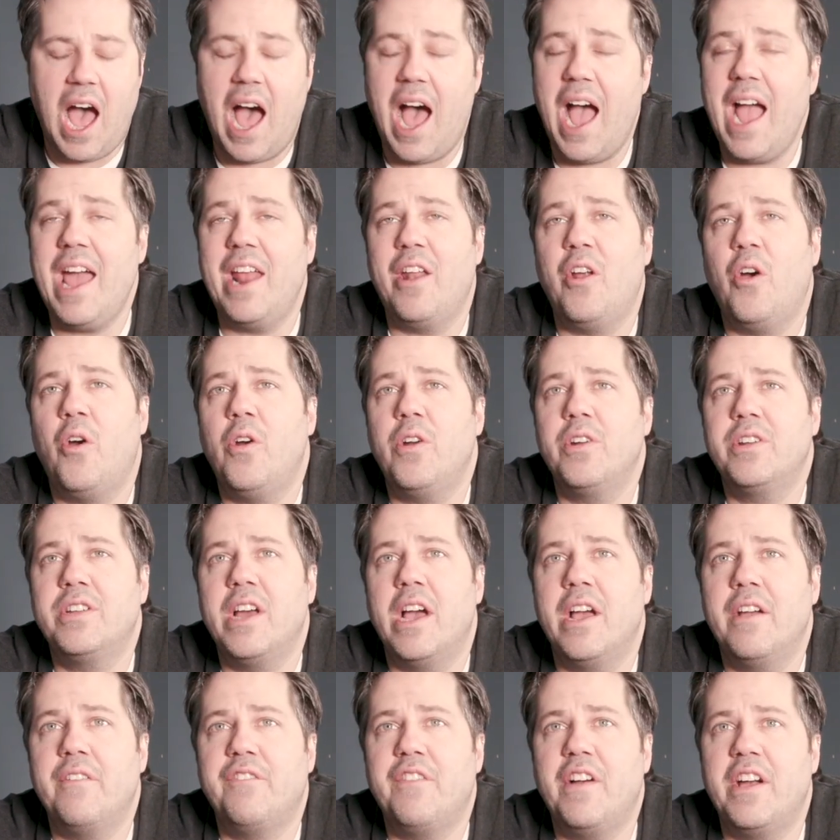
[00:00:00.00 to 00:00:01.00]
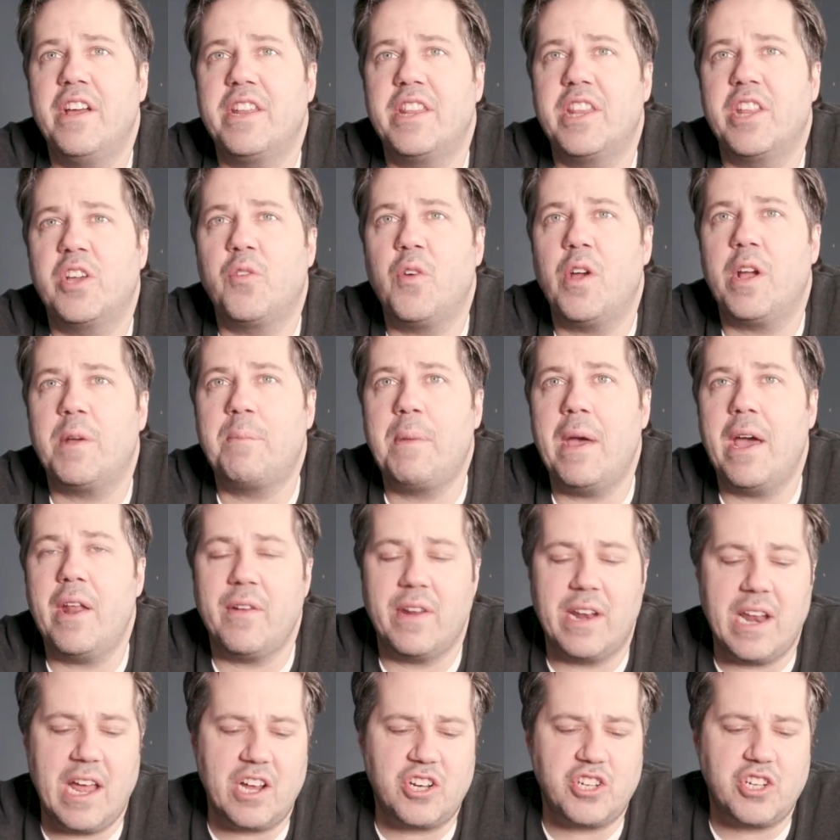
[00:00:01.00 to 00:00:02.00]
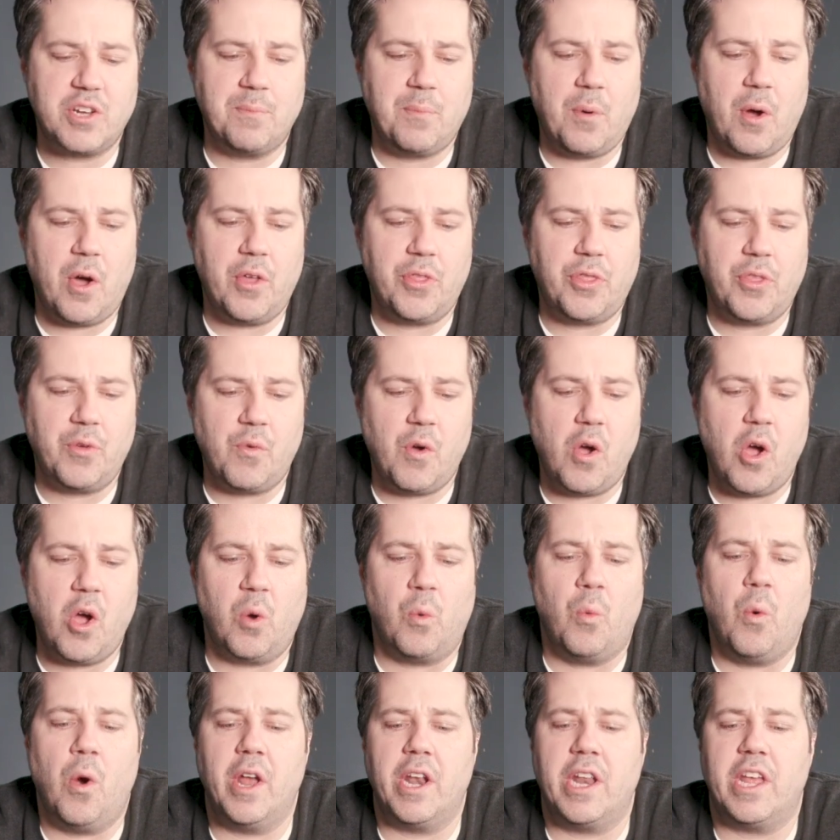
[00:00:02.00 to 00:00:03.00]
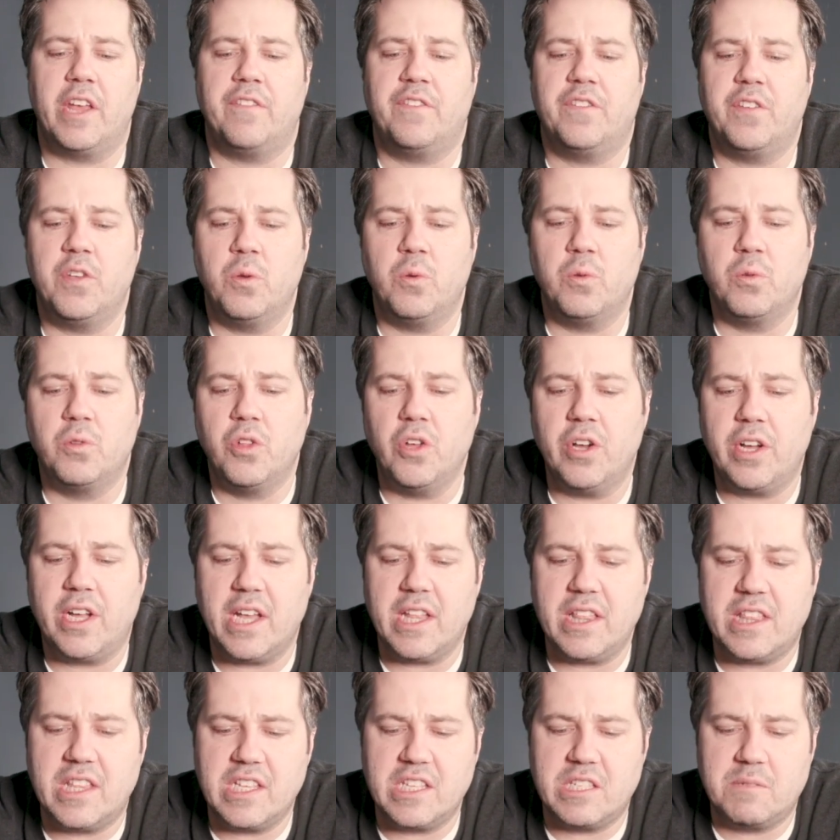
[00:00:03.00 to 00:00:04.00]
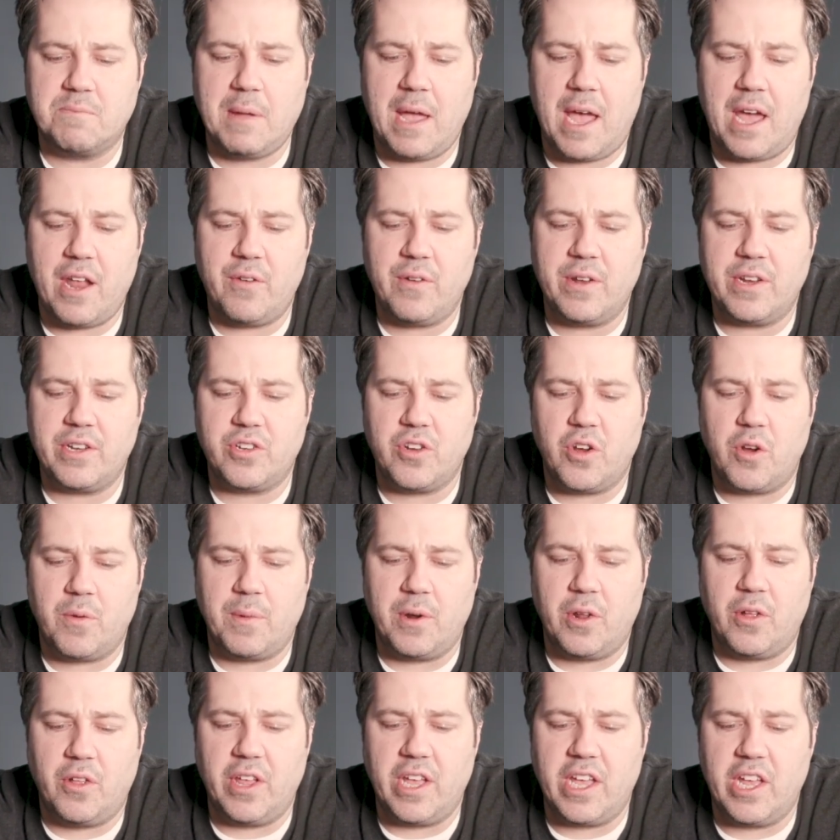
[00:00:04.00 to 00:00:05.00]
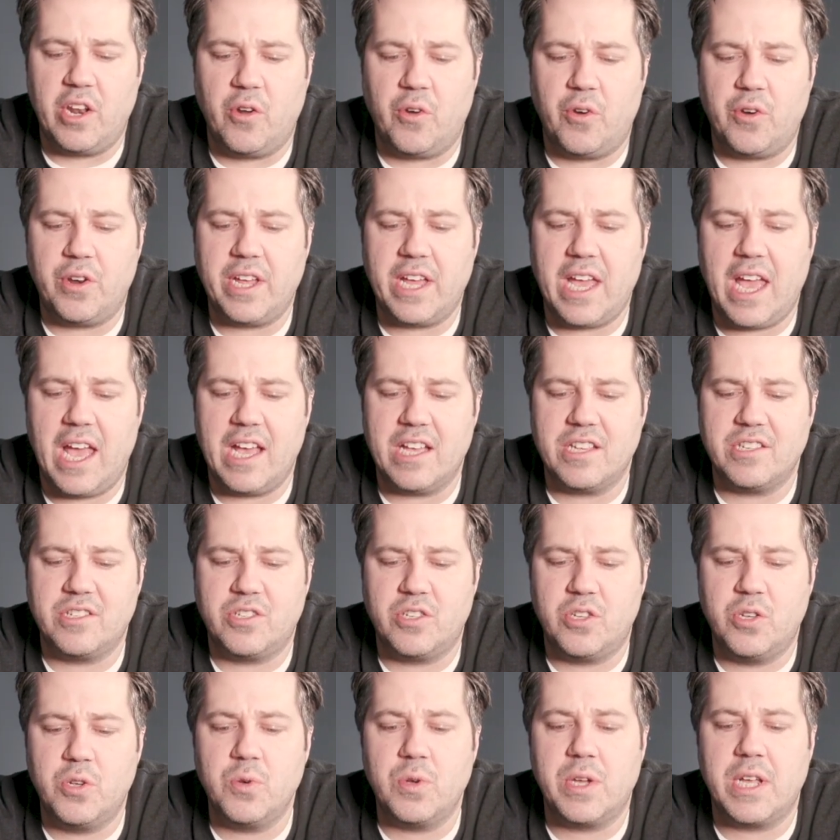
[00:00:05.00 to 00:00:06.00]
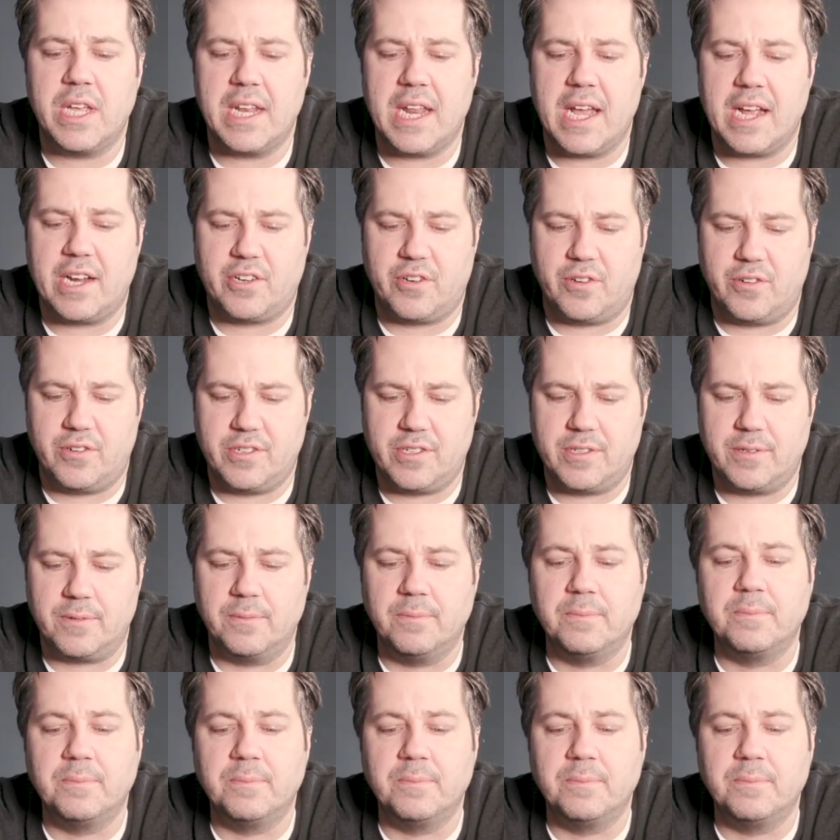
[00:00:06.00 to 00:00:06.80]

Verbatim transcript: I had a hard time finding the correct battery and I actually bought the wrong one. If you look at this battery terminal, it only has two connectors.